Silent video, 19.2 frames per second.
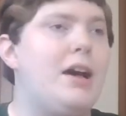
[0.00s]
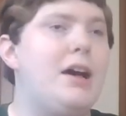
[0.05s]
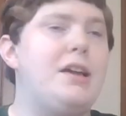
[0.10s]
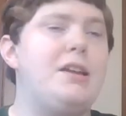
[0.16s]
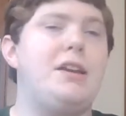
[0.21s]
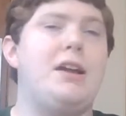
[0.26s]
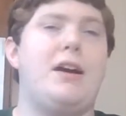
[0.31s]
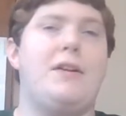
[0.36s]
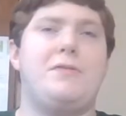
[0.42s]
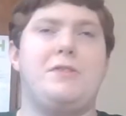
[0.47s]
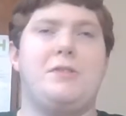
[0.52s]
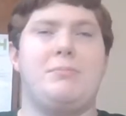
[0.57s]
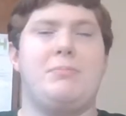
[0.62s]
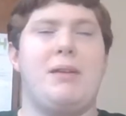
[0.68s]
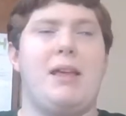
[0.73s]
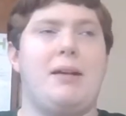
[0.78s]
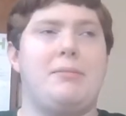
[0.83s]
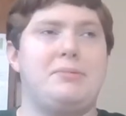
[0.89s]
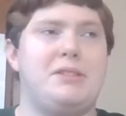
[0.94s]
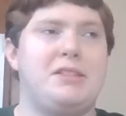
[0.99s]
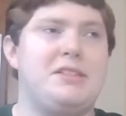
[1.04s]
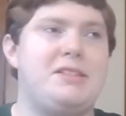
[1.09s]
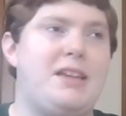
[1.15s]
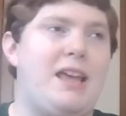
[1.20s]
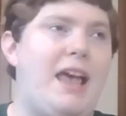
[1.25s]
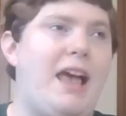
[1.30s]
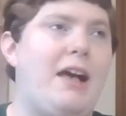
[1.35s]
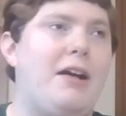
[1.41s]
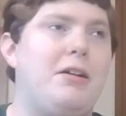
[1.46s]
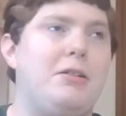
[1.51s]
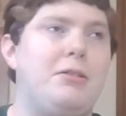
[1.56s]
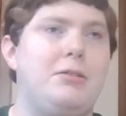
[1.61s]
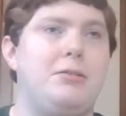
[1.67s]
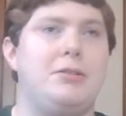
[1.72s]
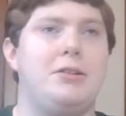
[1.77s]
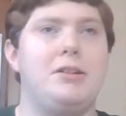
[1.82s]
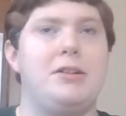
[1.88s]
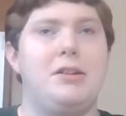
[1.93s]
enough to be able to
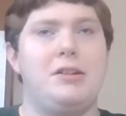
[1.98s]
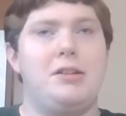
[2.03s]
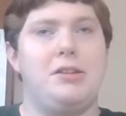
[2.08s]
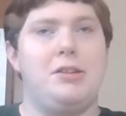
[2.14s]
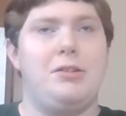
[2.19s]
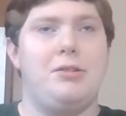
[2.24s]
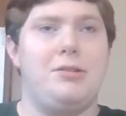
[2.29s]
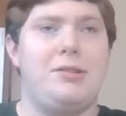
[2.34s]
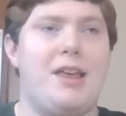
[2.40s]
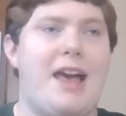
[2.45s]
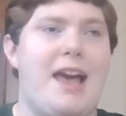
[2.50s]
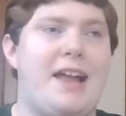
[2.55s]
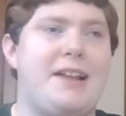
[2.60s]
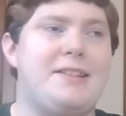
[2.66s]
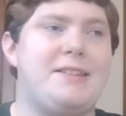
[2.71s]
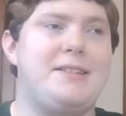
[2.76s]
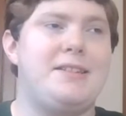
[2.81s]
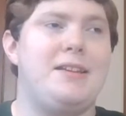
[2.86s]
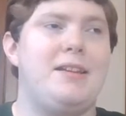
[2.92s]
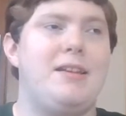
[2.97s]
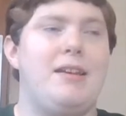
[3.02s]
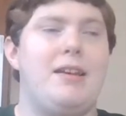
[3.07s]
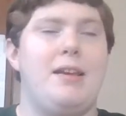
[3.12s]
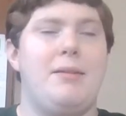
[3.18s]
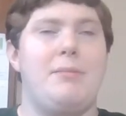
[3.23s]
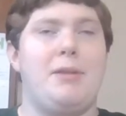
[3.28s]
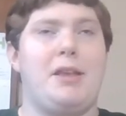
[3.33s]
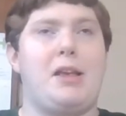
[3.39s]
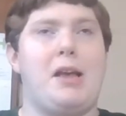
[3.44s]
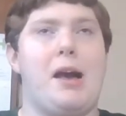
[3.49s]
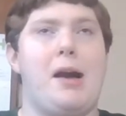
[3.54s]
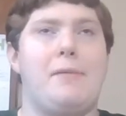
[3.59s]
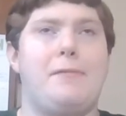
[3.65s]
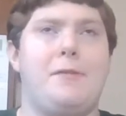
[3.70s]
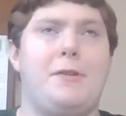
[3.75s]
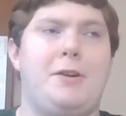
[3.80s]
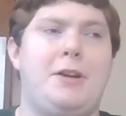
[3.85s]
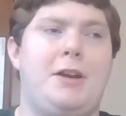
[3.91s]
tell you that, and be
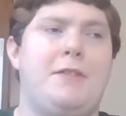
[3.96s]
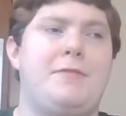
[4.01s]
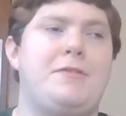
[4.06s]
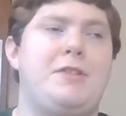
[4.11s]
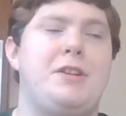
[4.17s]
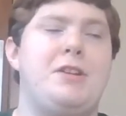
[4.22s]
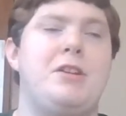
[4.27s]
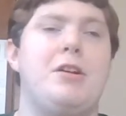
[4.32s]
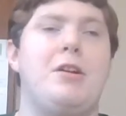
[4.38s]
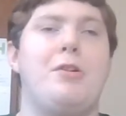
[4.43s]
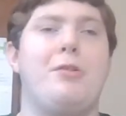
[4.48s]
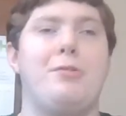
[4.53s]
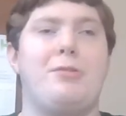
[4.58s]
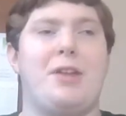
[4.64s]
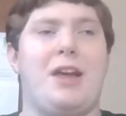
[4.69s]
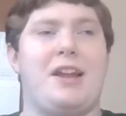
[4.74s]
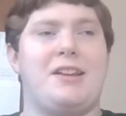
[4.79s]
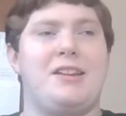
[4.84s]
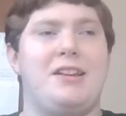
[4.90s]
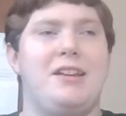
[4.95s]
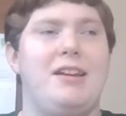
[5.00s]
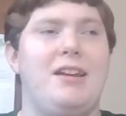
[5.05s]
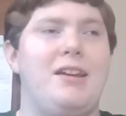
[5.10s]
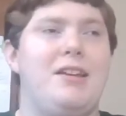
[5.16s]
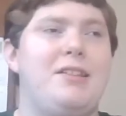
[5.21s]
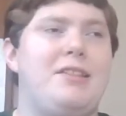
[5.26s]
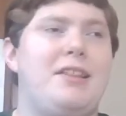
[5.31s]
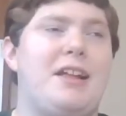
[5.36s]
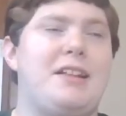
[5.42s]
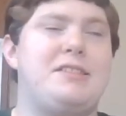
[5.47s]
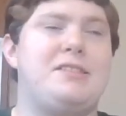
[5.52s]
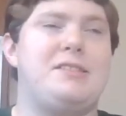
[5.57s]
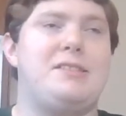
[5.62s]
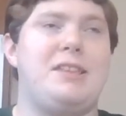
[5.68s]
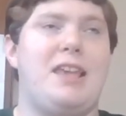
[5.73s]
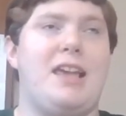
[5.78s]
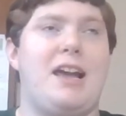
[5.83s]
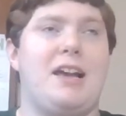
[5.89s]
confident enough to know that that's
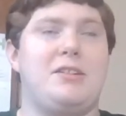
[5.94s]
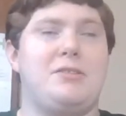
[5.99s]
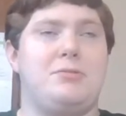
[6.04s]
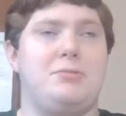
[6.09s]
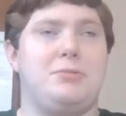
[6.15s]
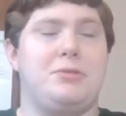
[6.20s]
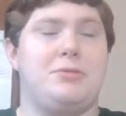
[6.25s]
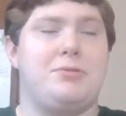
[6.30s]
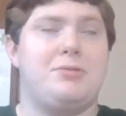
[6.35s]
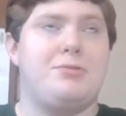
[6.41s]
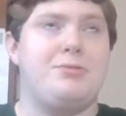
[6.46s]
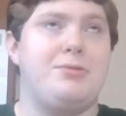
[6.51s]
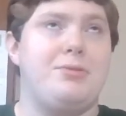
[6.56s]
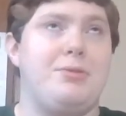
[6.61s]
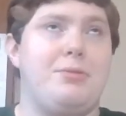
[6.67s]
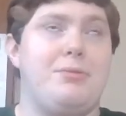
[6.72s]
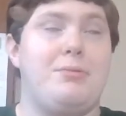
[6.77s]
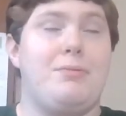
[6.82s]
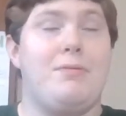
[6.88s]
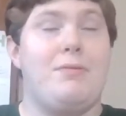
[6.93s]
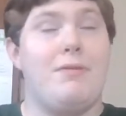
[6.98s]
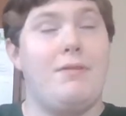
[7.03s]
the actual truth.